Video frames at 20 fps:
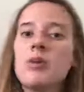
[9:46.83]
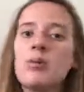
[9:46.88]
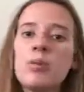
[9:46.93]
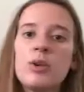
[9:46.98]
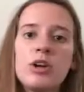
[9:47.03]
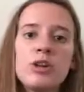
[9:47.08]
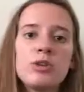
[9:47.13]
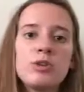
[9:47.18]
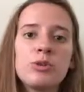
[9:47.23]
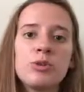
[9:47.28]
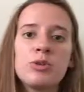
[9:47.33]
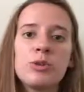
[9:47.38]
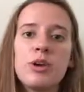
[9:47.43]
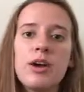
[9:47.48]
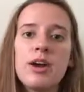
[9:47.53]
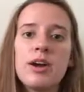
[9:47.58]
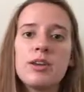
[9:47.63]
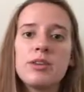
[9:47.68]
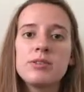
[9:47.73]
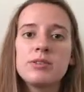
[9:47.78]
where I show you
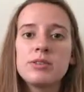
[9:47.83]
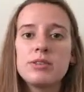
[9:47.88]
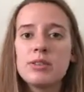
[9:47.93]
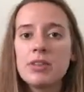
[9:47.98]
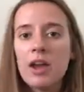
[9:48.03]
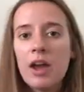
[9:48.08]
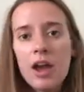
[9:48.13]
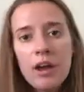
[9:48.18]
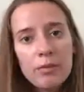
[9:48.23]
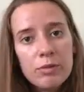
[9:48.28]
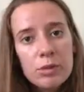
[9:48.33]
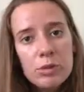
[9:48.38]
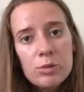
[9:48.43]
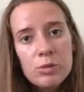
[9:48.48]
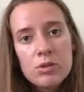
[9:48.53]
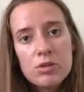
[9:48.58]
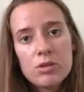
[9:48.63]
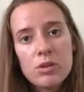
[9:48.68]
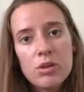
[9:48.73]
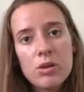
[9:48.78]
guys the average
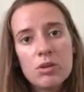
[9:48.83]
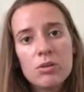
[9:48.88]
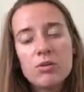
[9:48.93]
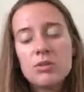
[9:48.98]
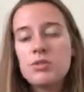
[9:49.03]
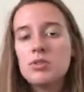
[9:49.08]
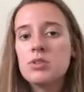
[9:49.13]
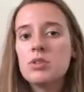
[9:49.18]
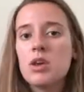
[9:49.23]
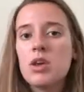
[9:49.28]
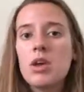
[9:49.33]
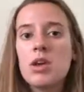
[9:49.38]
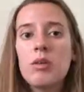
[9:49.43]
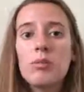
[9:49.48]
results,